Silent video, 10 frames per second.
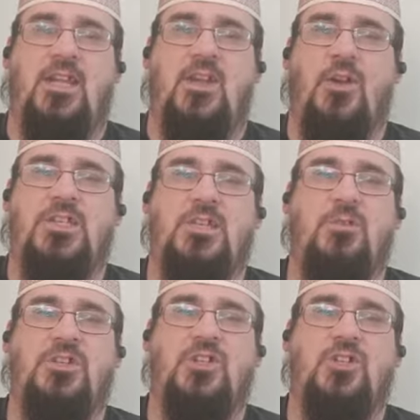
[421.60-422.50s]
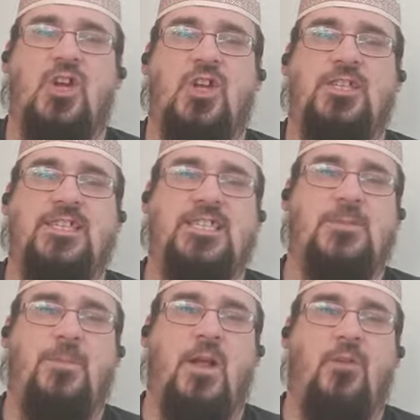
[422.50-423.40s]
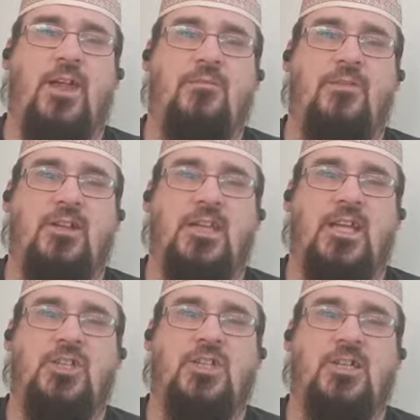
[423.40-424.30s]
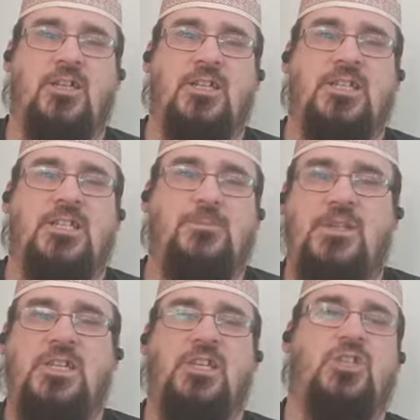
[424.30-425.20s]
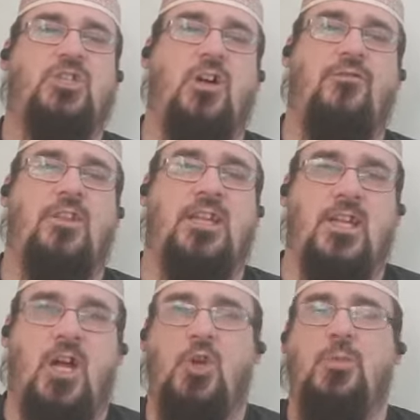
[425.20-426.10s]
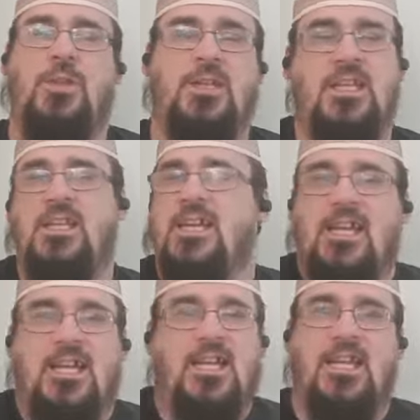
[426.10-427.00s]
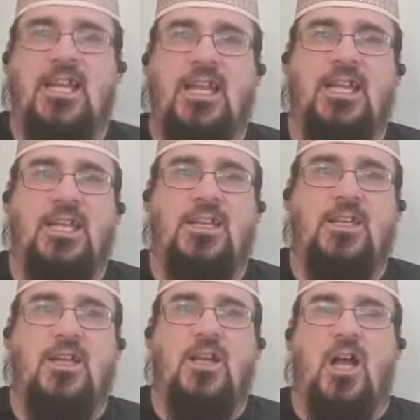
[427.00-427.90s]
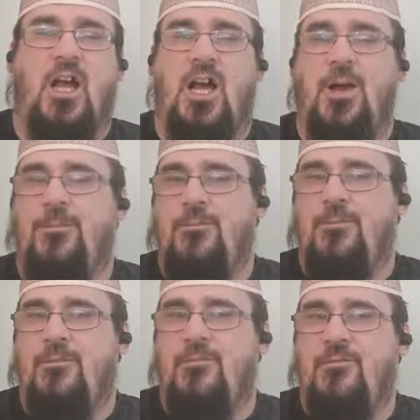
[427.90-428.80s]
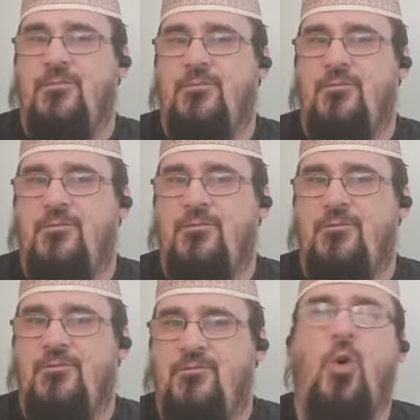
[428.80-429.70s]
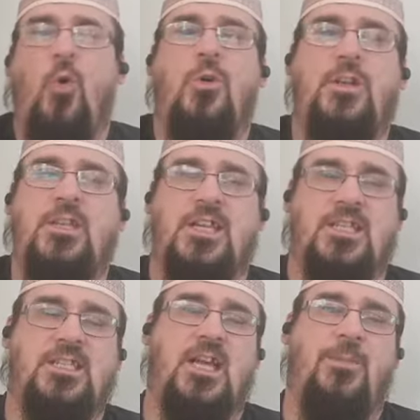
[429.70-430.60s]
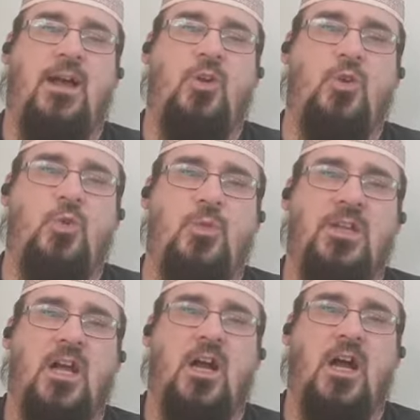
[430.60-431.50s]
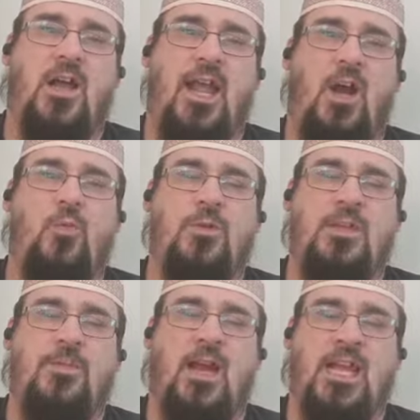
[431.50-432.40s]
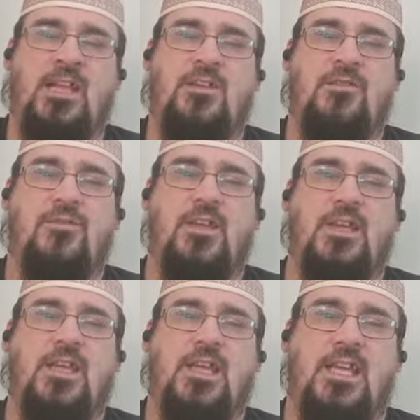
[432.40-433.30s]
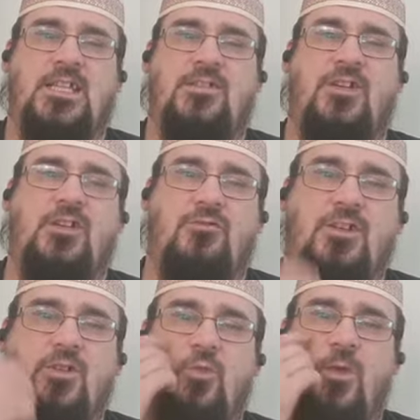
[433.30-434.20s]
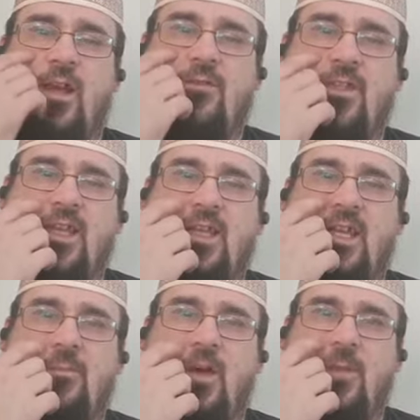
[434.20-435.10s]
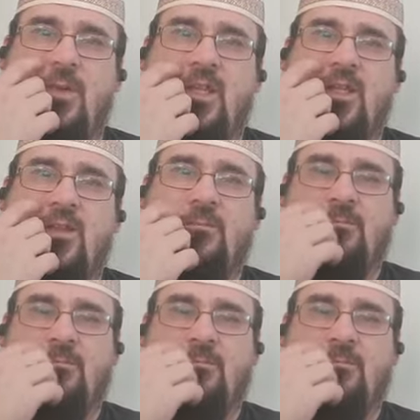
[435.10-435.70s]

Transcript: in honesty, we should learn to dispel that very nature, speaking softly, openly, clearly, um, forwardness about who we are and how we behave is a very critical way of thinking, in my opinion.